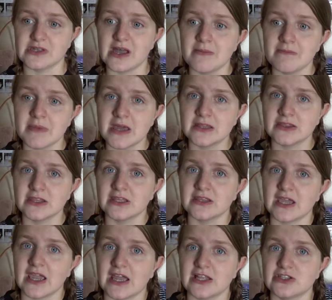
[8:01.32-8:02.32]
that meant that
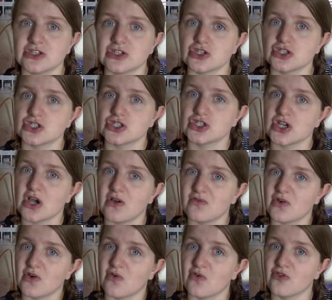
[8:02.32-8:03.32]
they had to shove
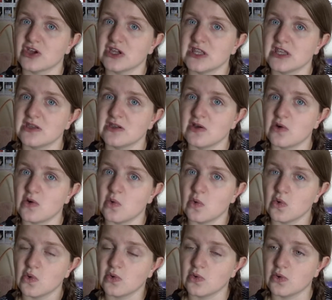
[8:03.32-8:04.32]
a really
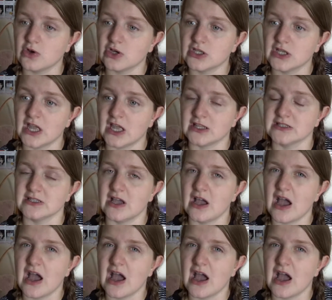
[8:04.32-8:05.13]
awkward and